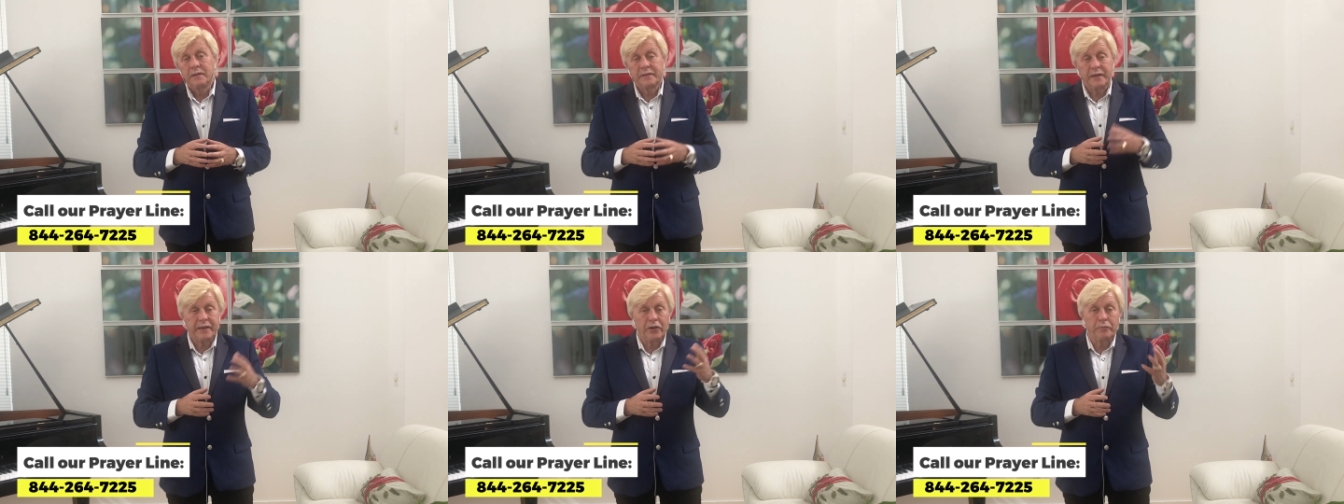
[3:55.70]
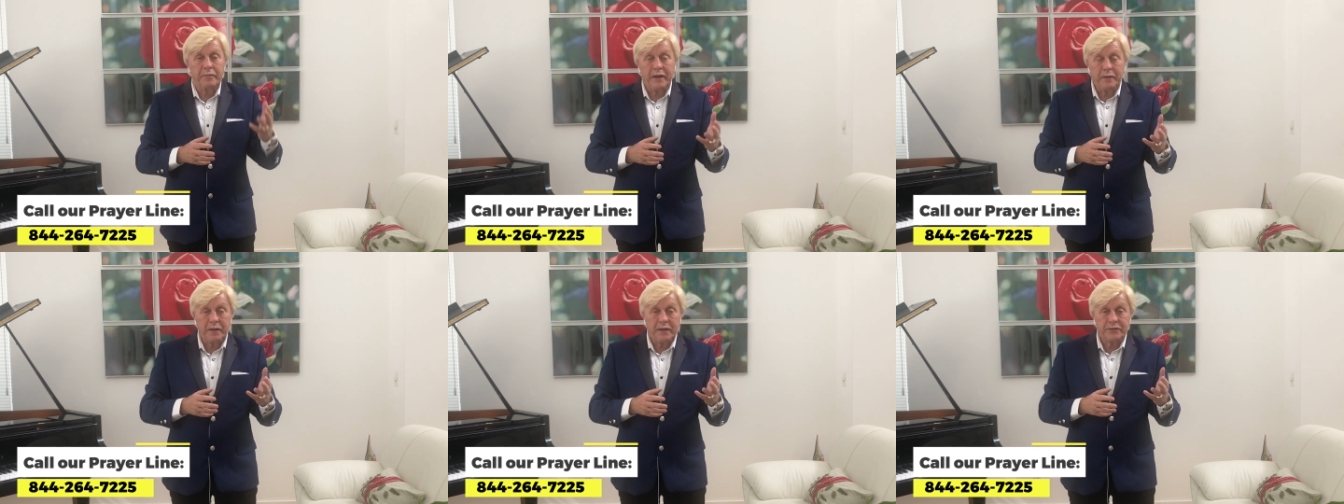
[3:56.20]
To kill
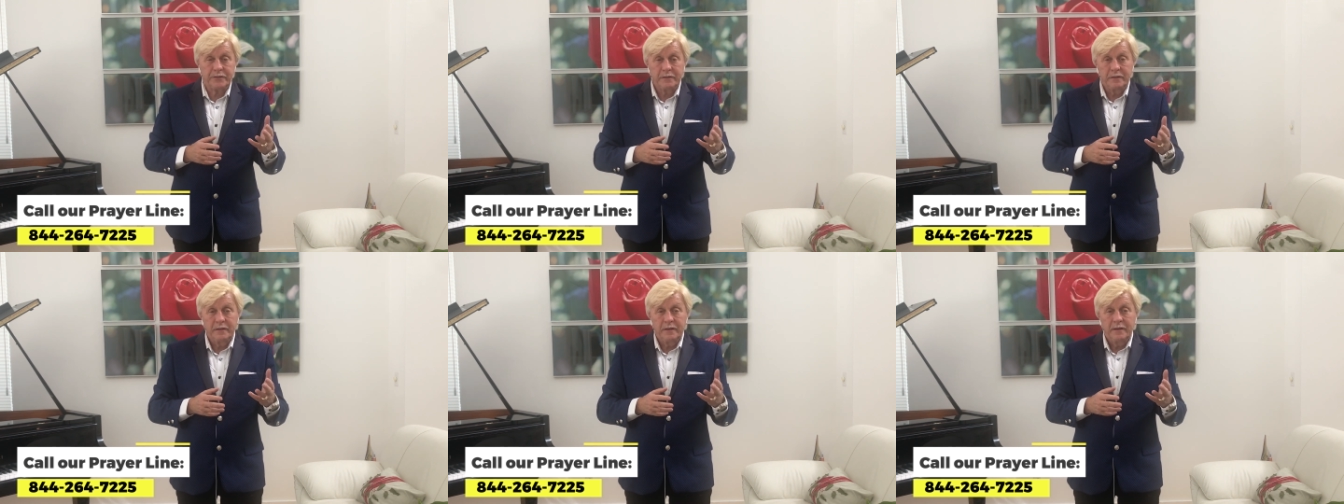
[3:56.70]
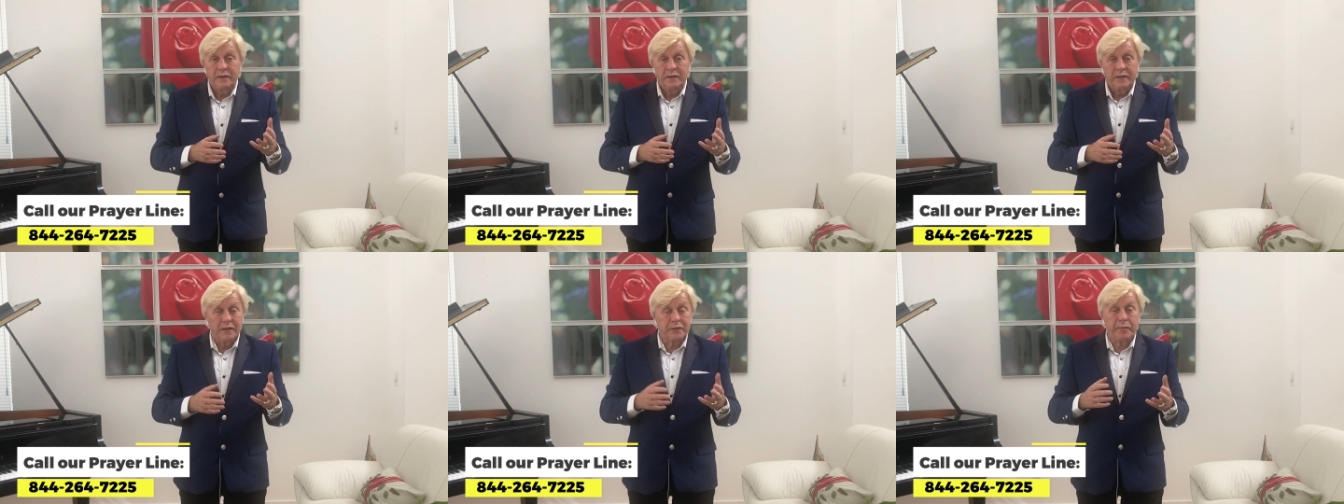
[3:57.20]
babies,
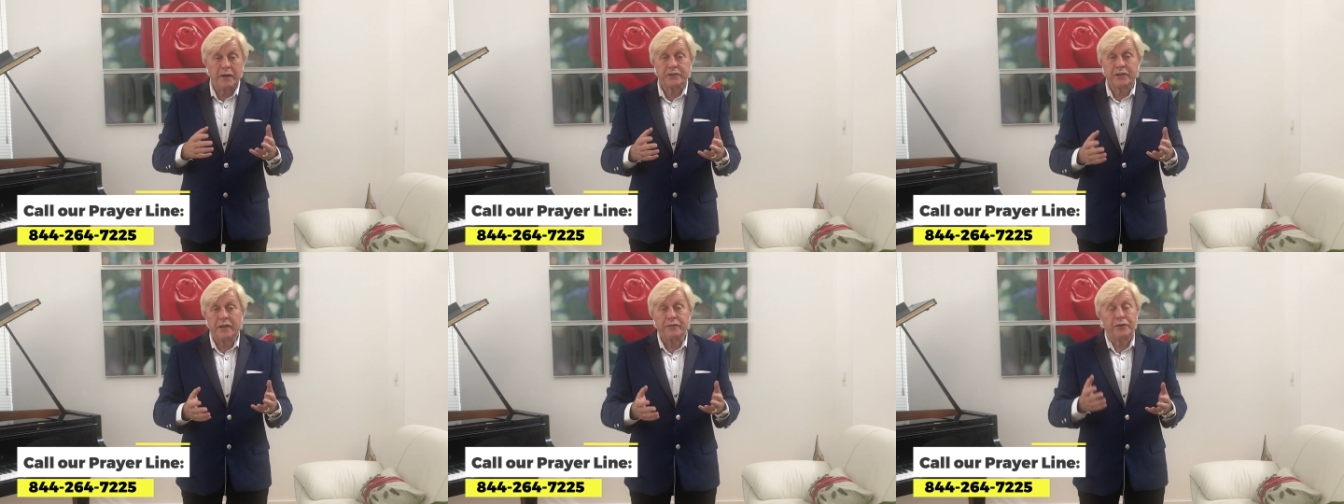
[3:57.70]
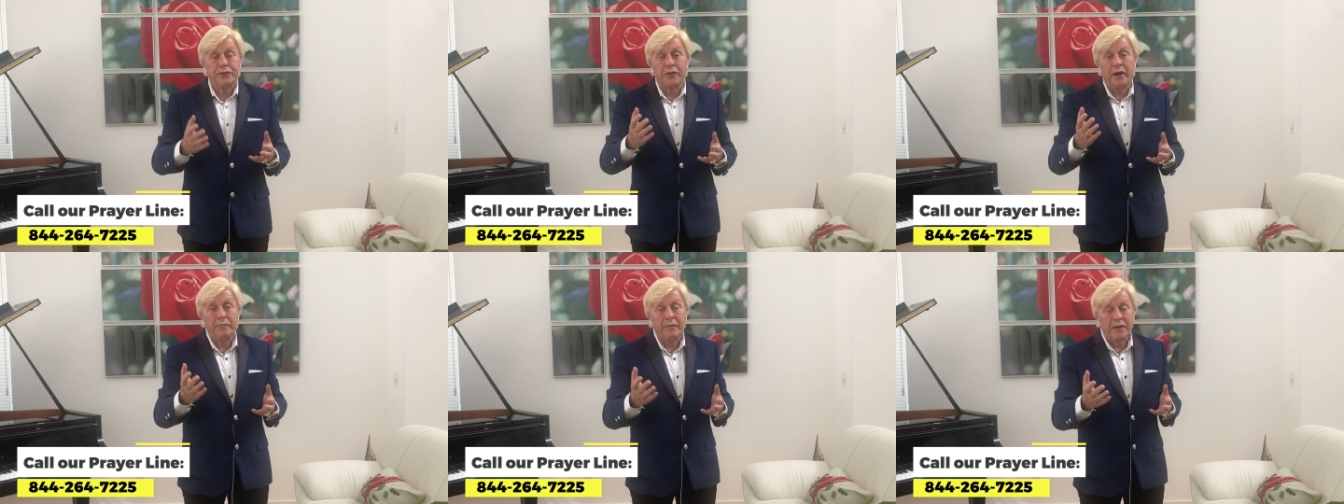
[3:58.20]
especially in their
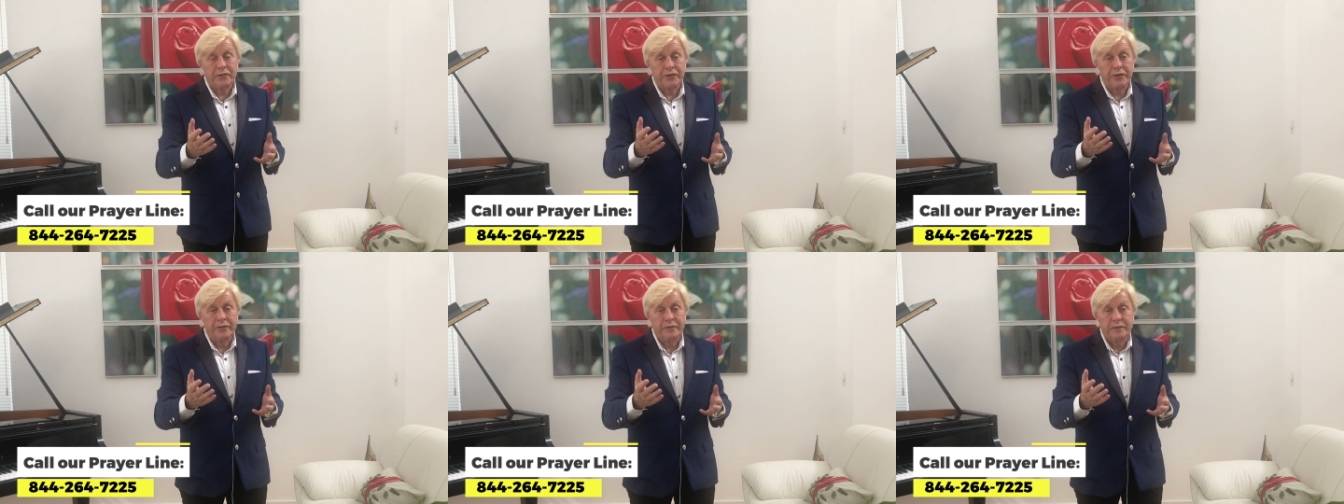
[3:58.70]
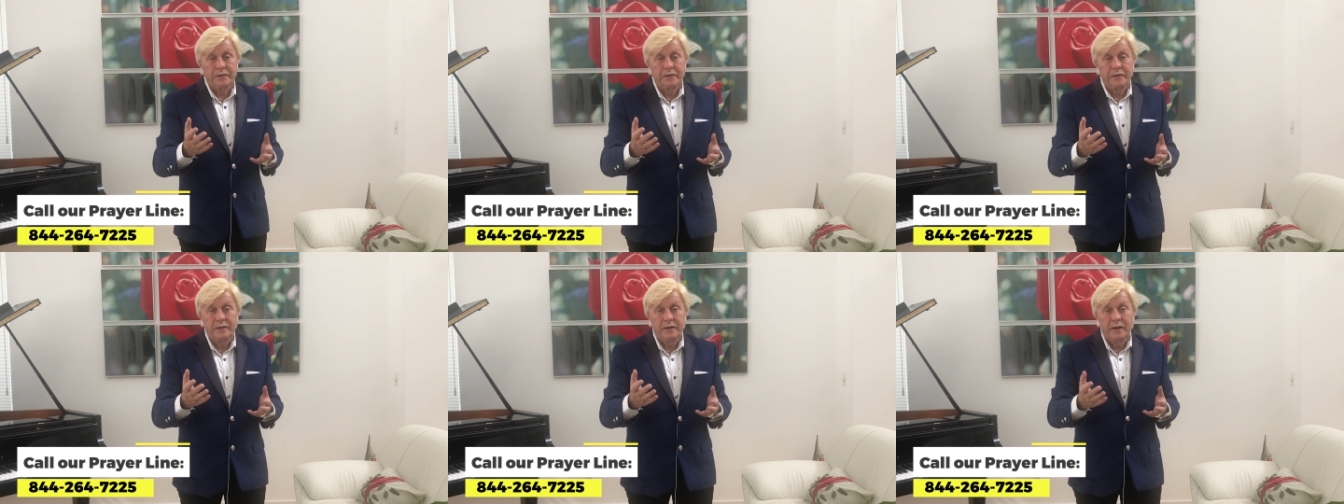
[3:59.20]
trimester,
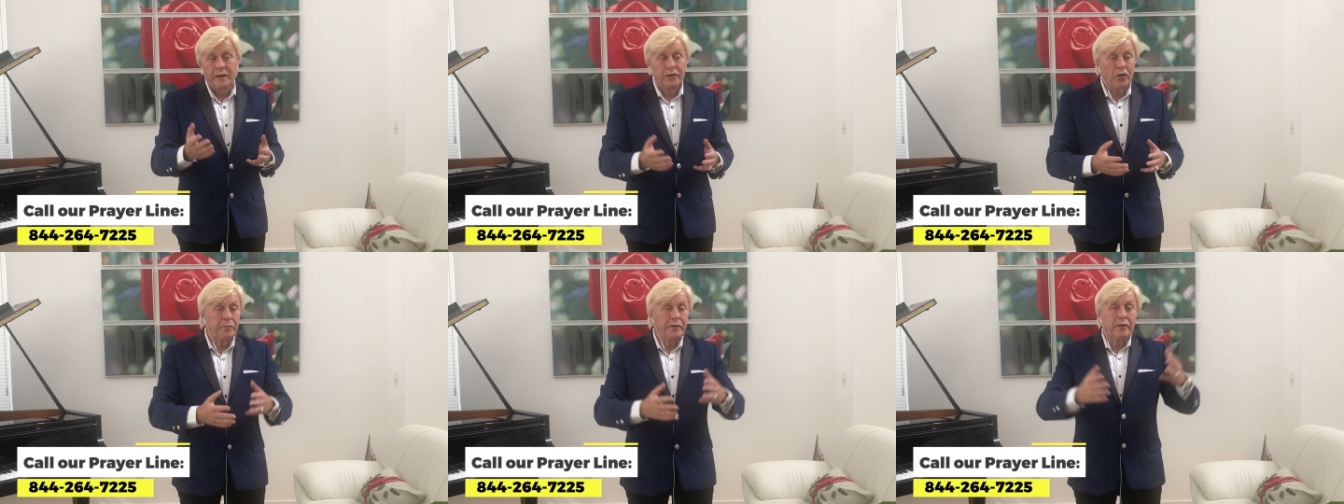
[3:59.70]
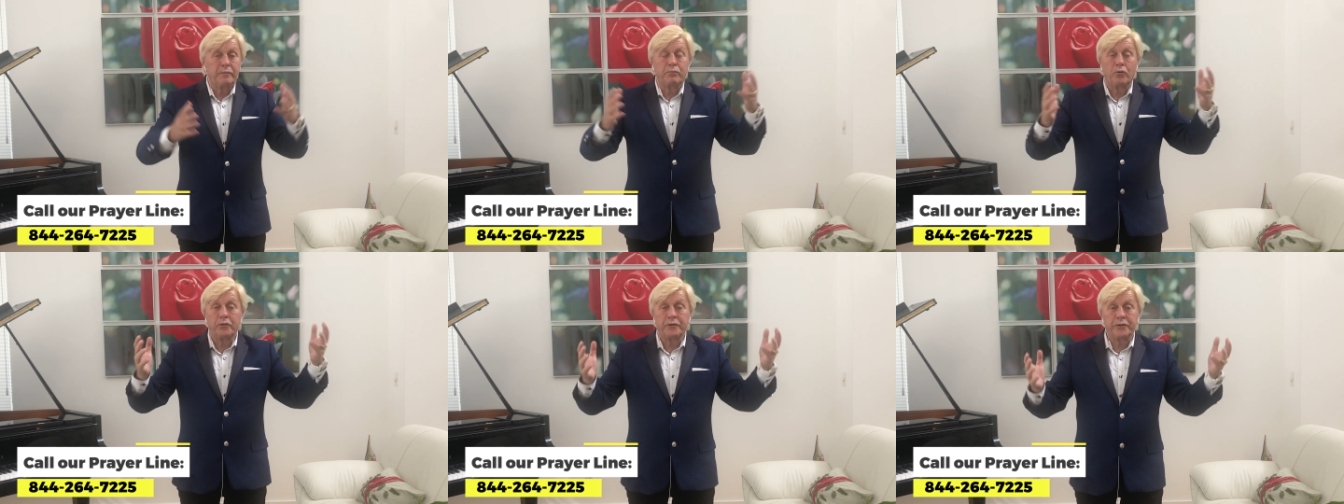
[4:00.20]
to open up
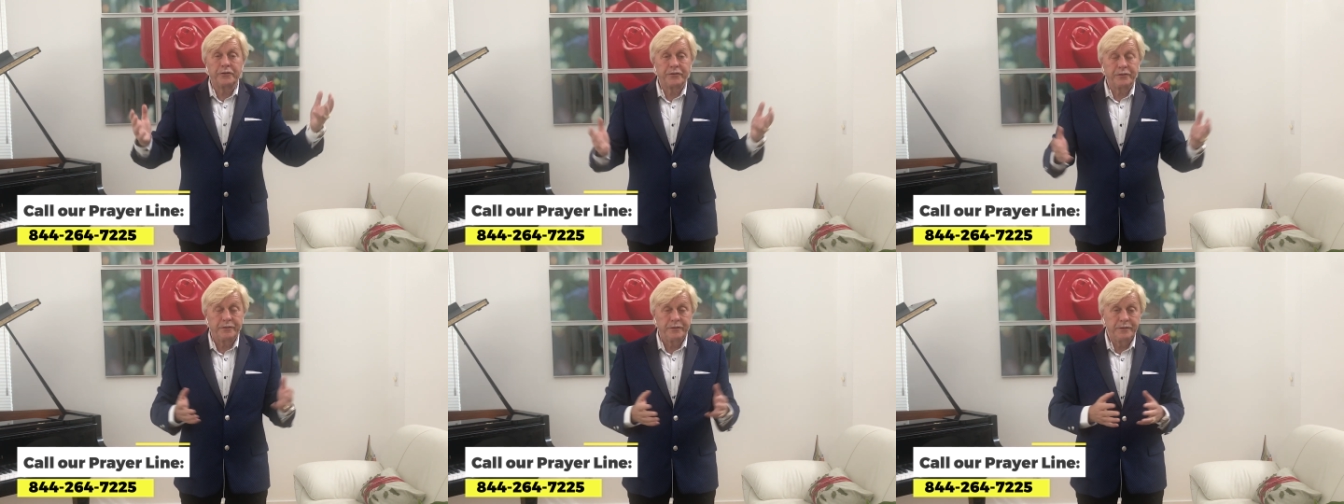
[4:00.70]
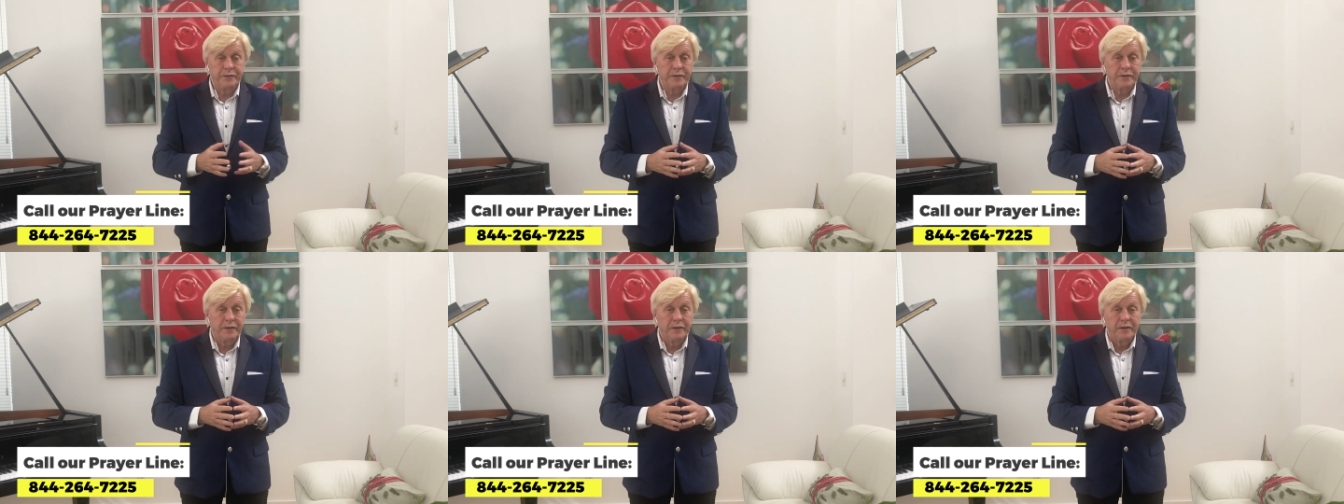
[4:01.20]
borders,
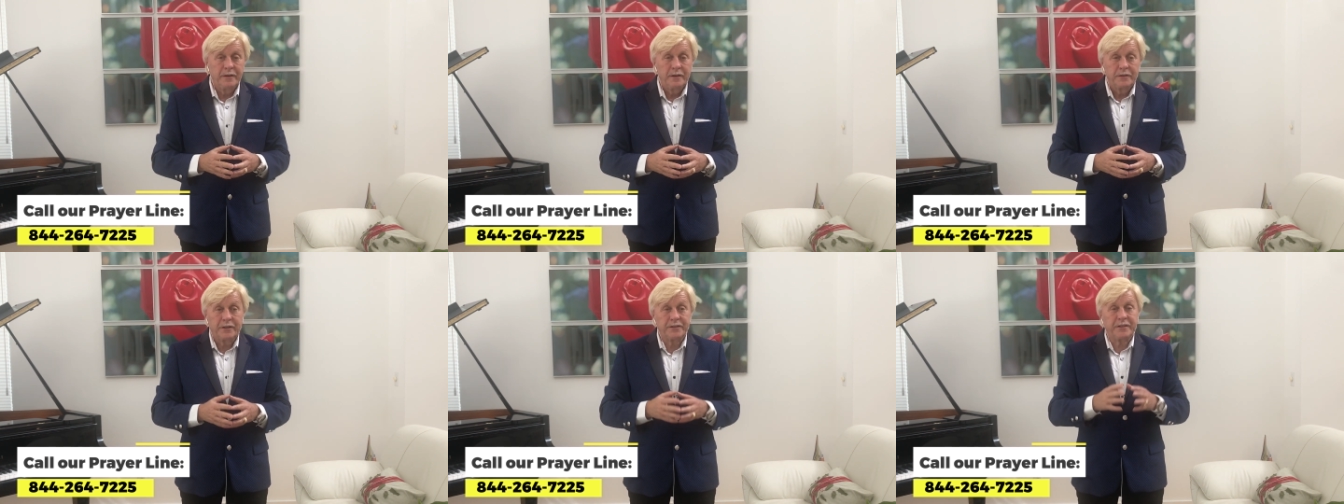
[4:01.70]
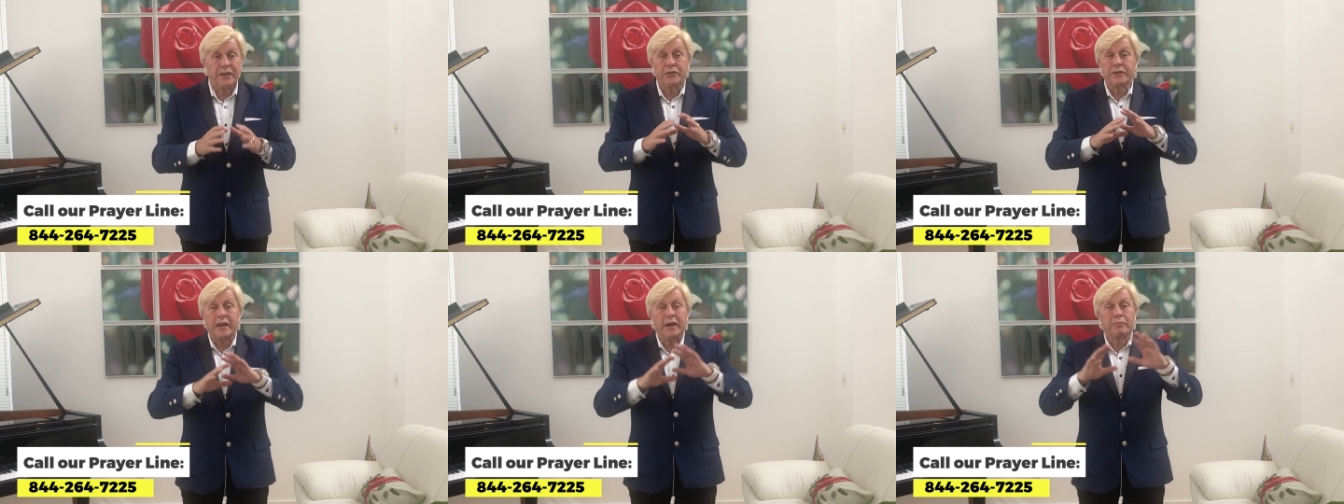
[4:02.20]
to say
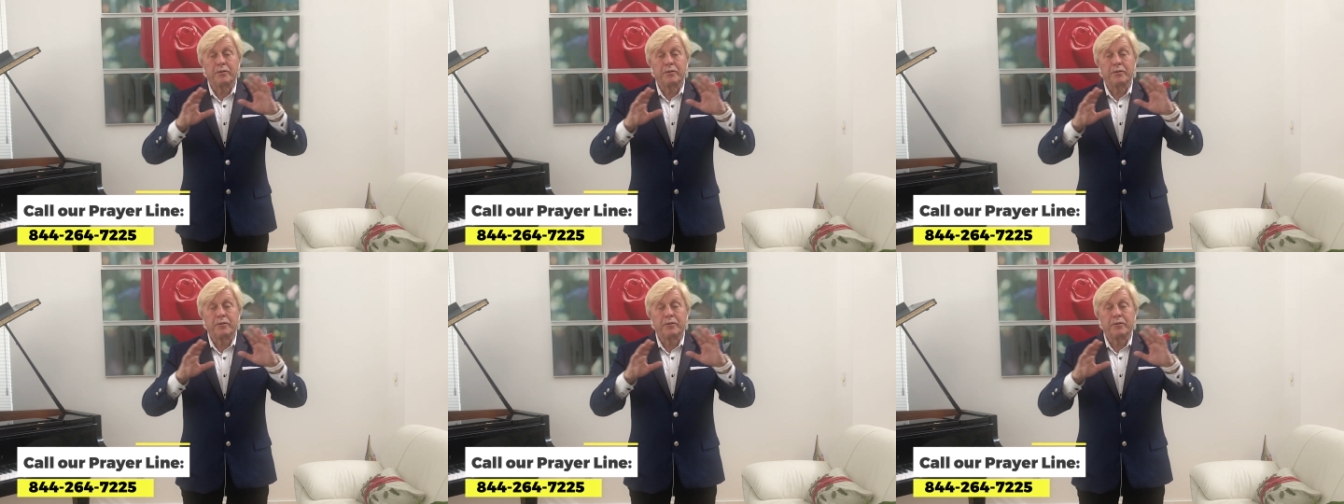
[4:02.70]
you can't